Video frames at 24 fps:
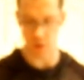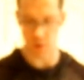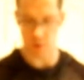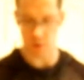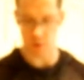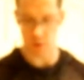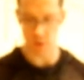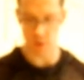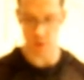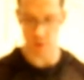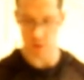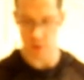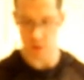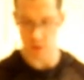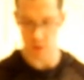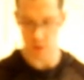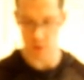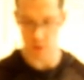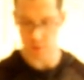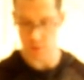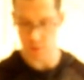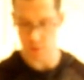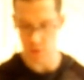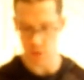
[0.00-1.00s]
as
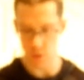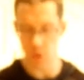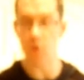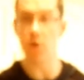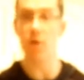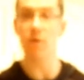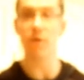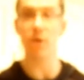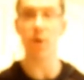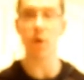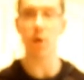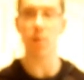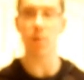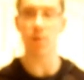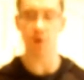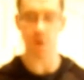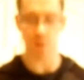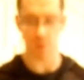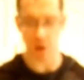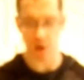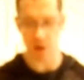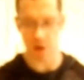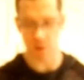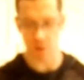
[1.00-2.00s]
uniform as
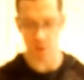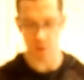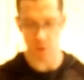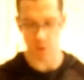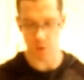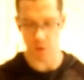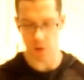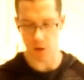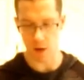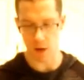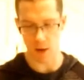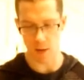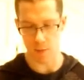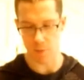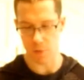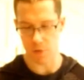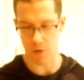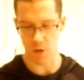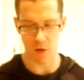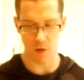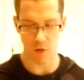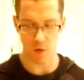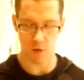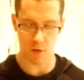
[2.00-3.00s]
possible in
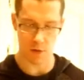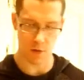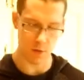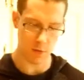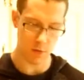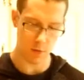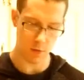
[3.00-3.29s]
composition.